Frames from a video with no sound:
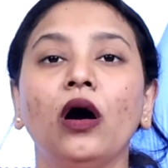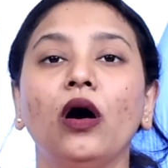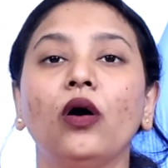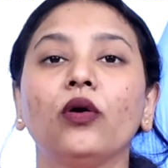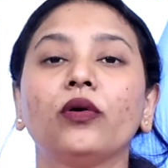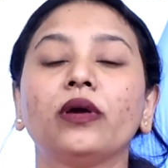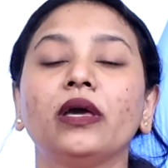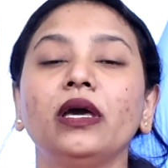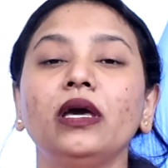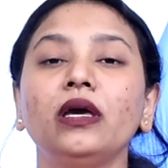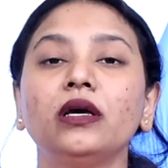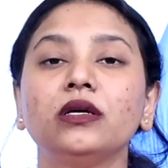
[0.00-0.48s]

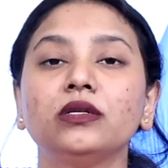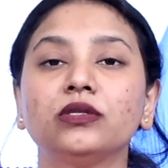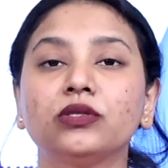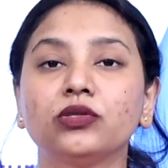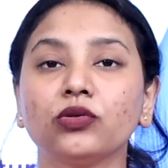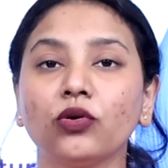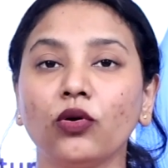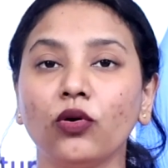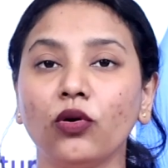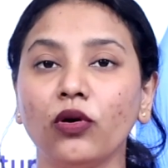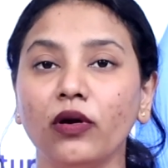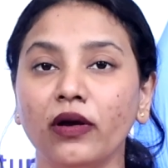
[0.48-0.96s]
Okay,
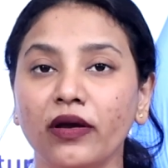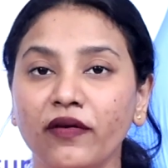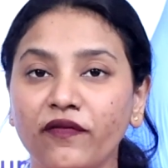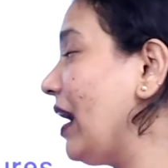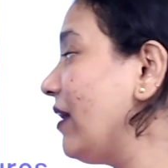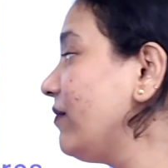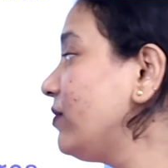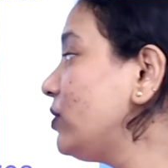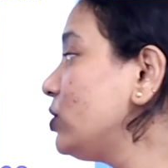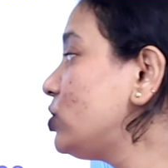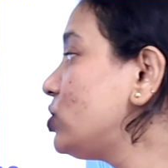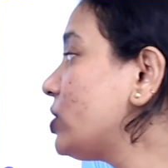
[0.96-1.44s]
so we
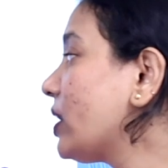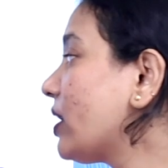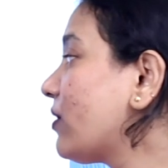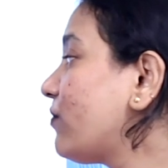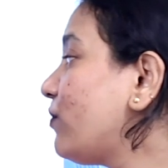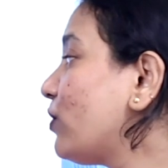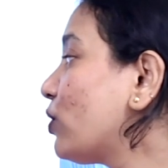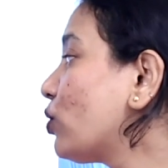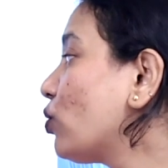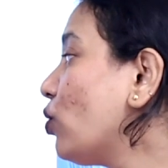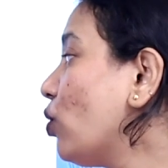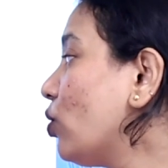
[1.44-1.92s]
have to check
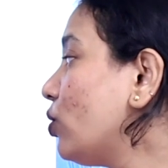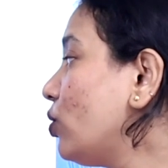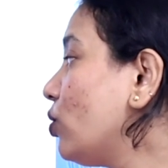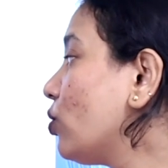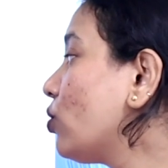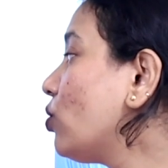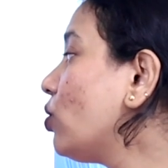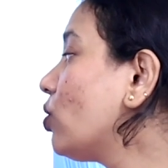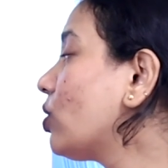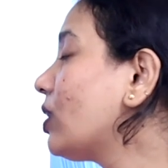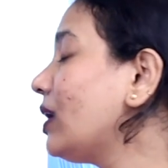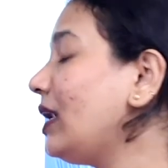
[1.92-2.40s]
for
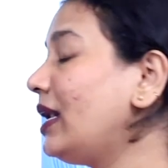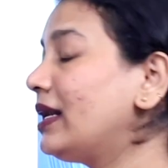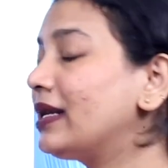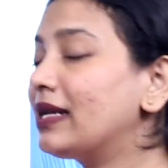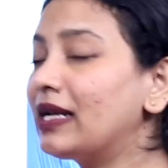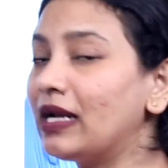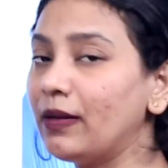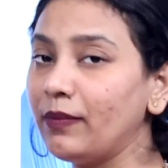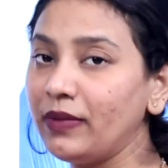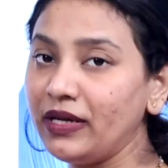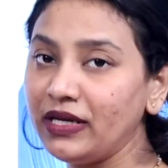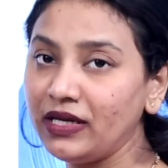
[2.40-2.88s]
gonococcal
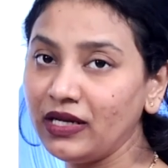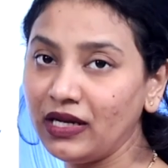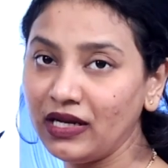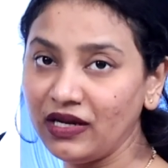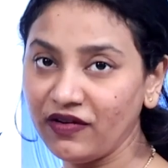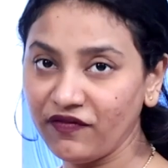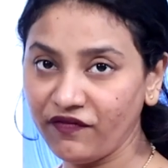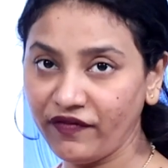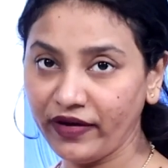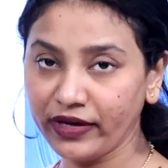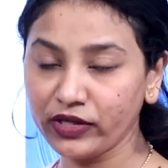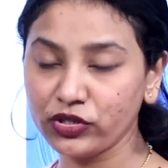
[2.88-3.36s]
and chlamydial
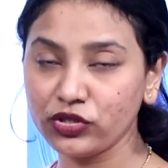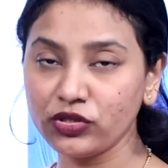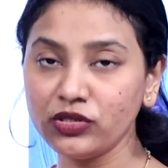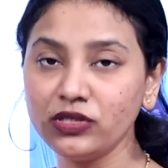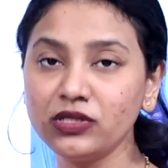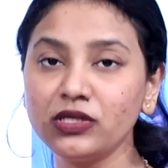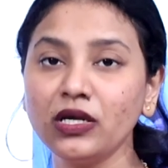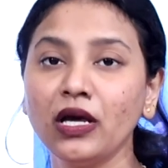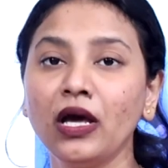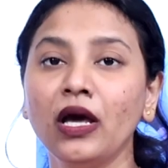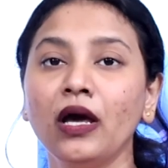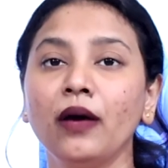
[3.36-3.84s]

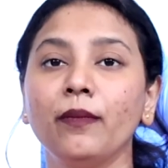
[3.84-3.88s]
infections,